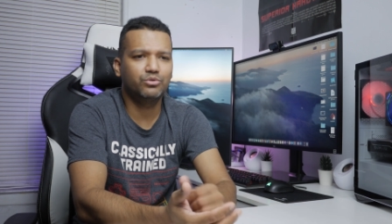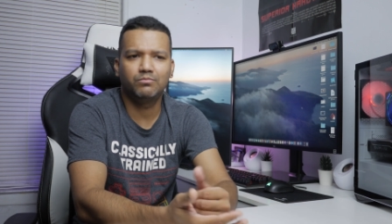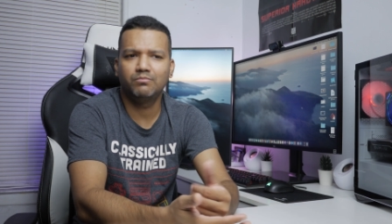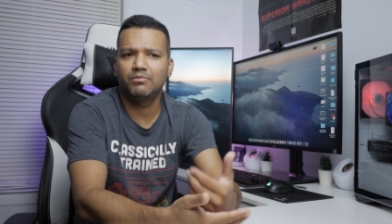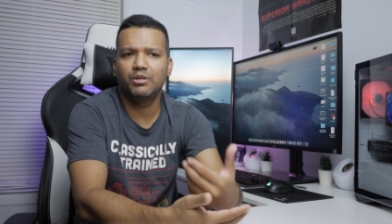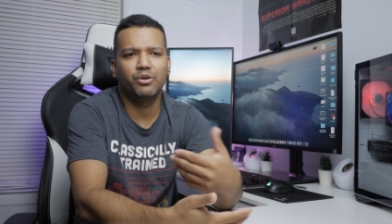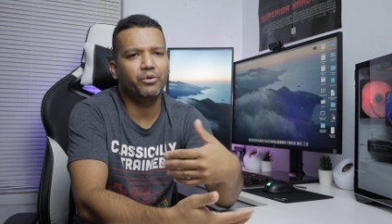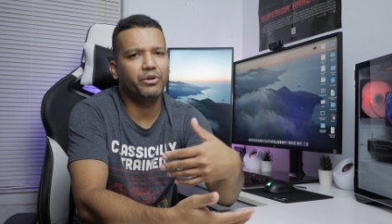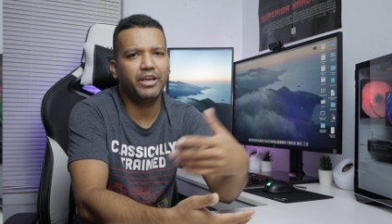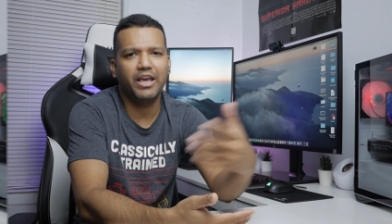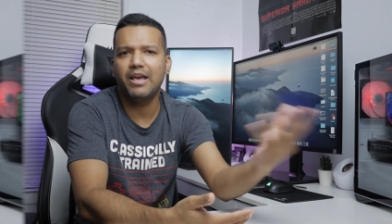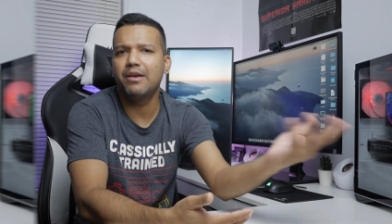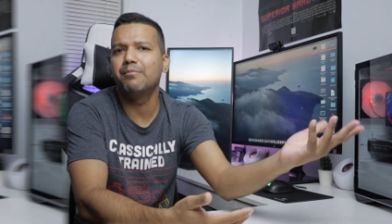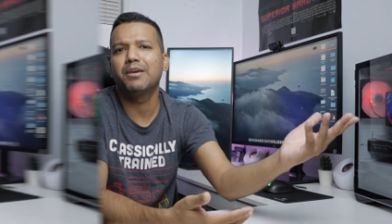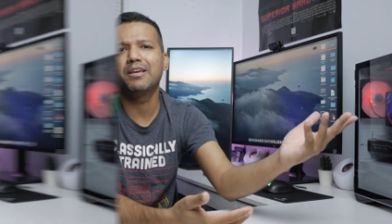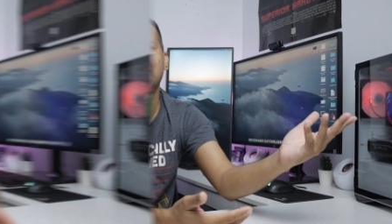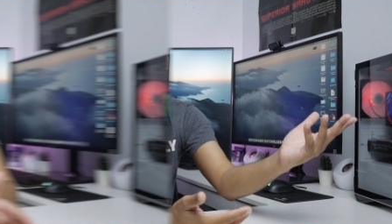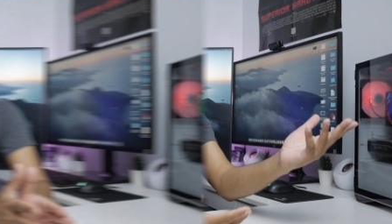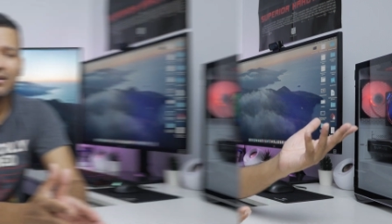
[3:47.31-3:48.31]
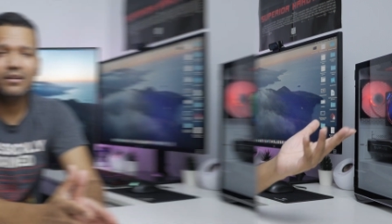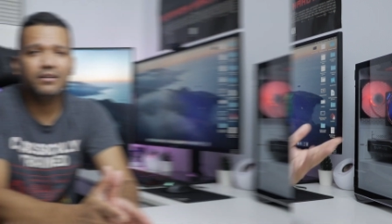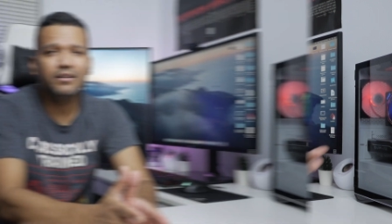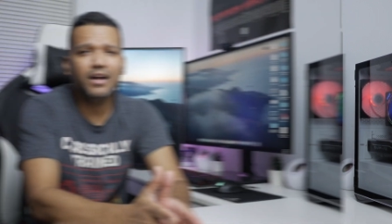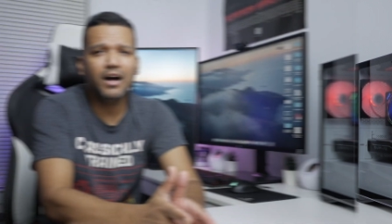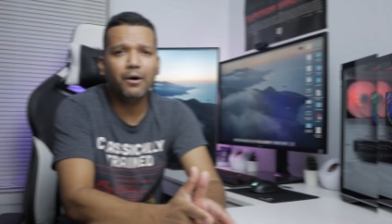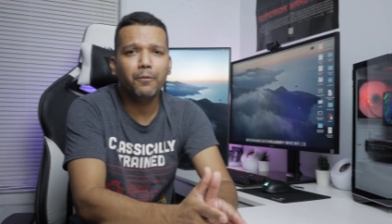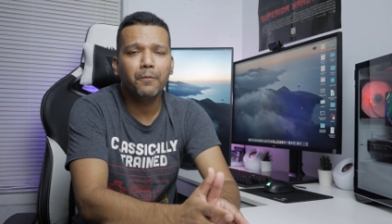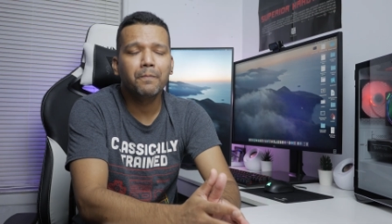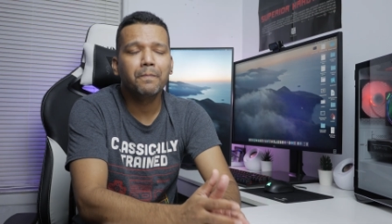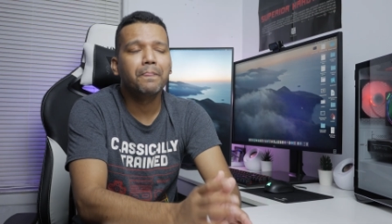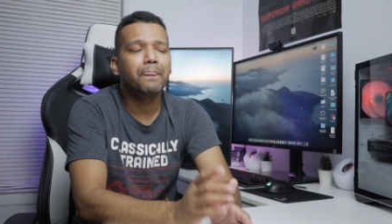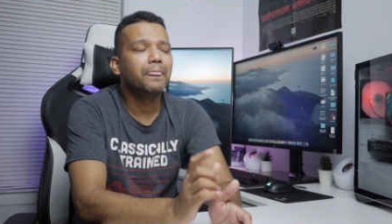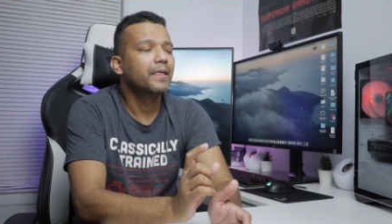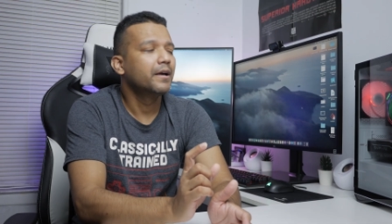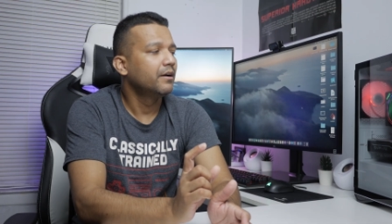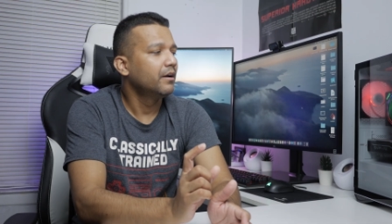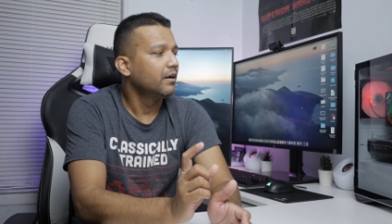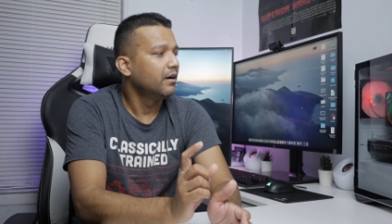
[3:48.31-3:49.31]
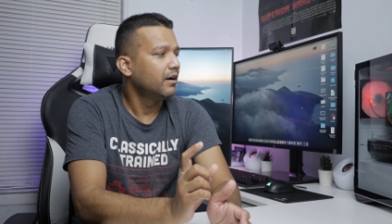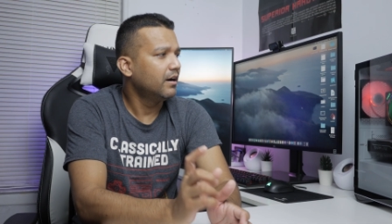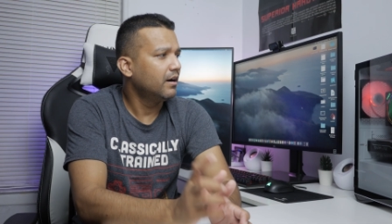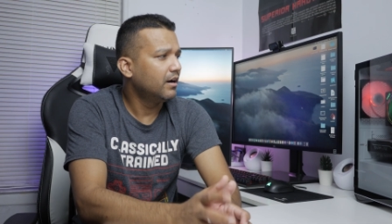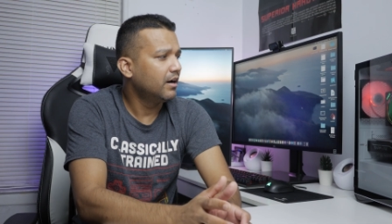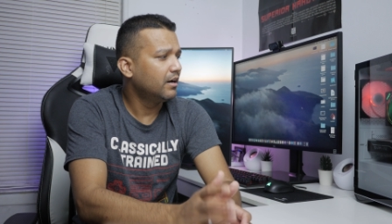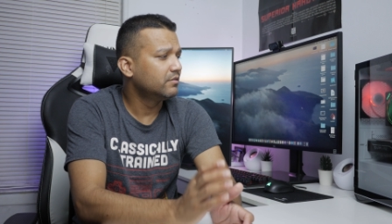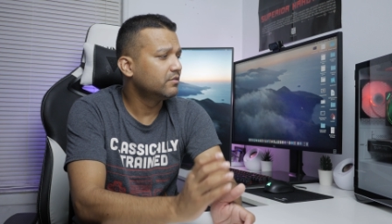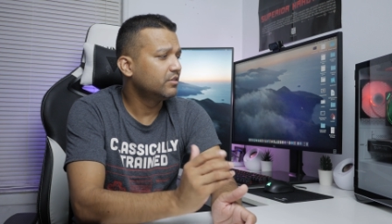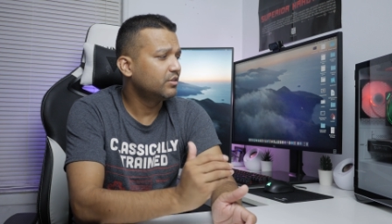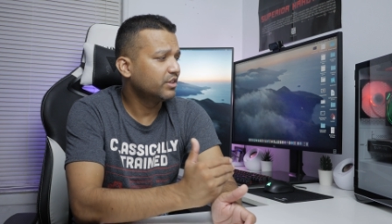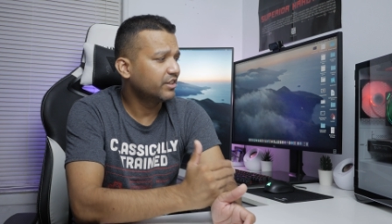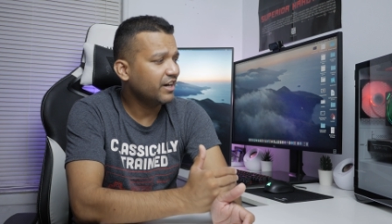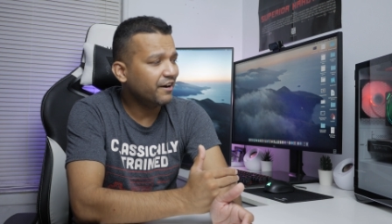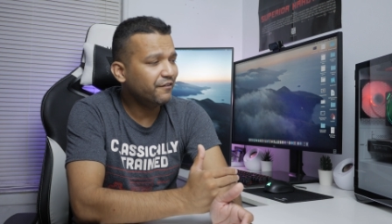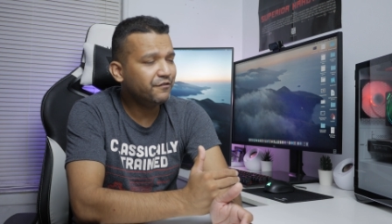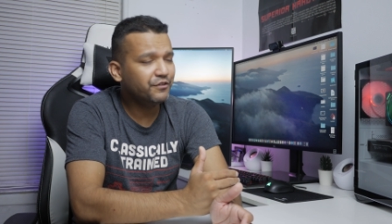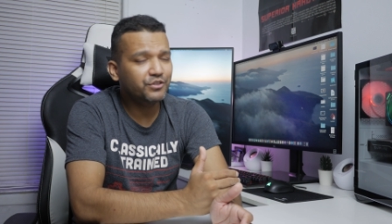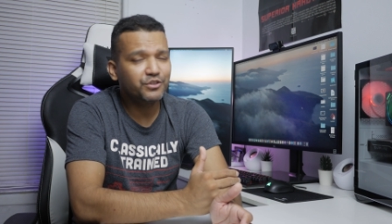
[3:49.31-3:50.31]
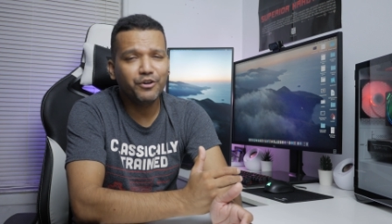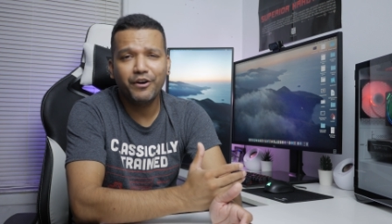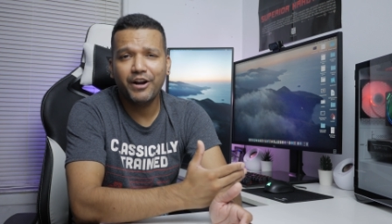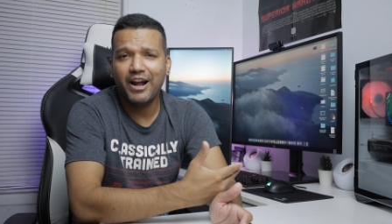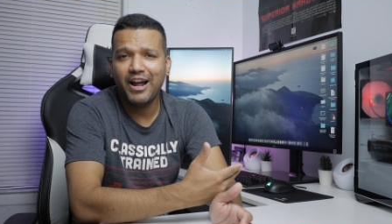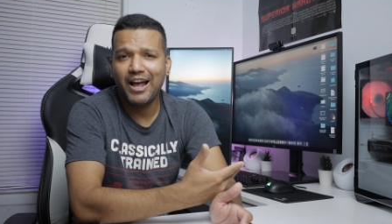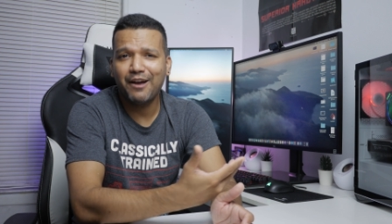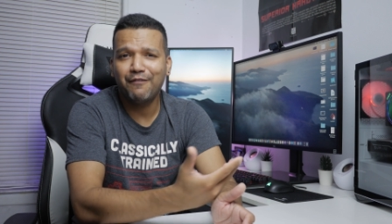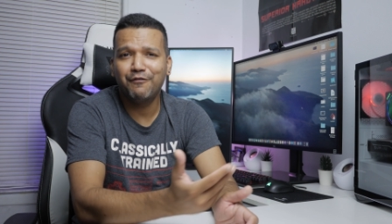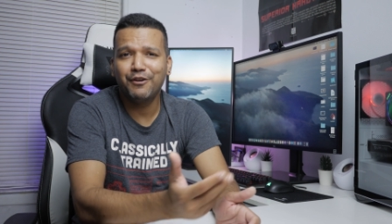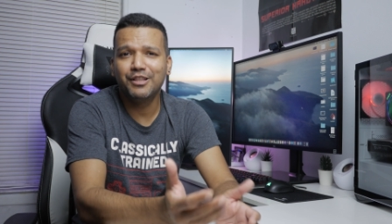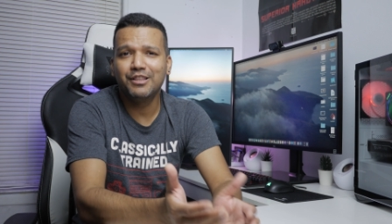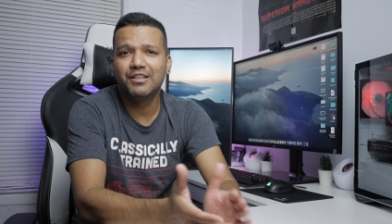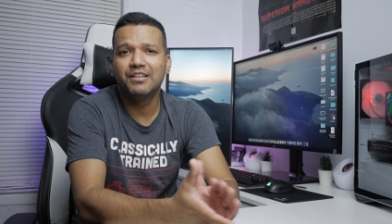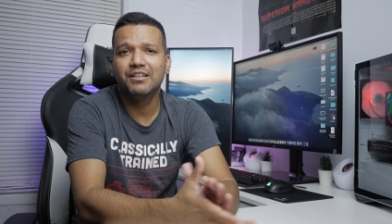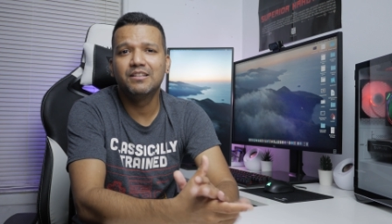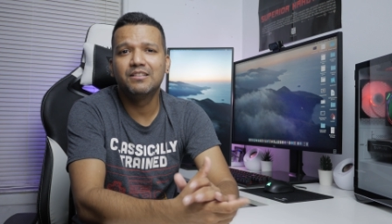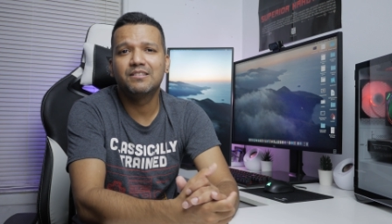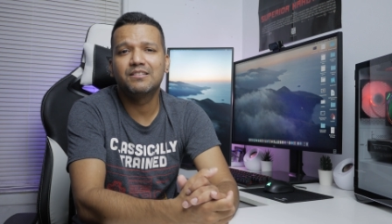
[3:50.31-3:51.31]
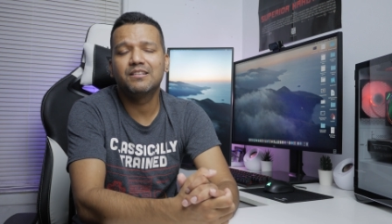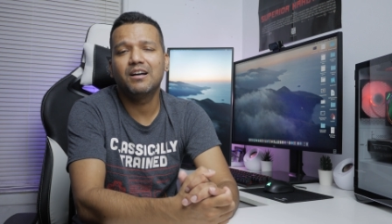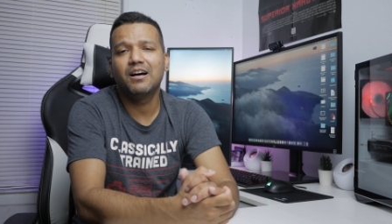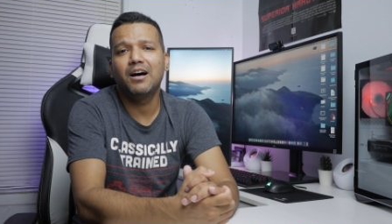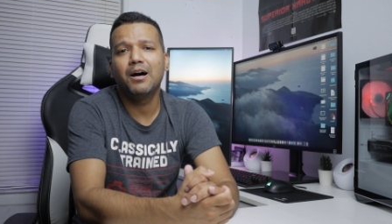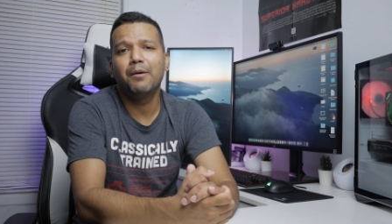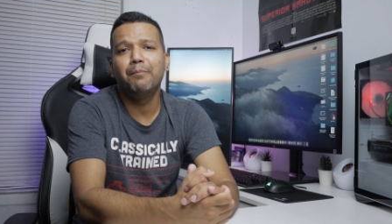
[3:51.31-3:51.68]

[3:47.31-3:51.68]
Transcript: you know gaming now uh, the graphics card I have in this uh,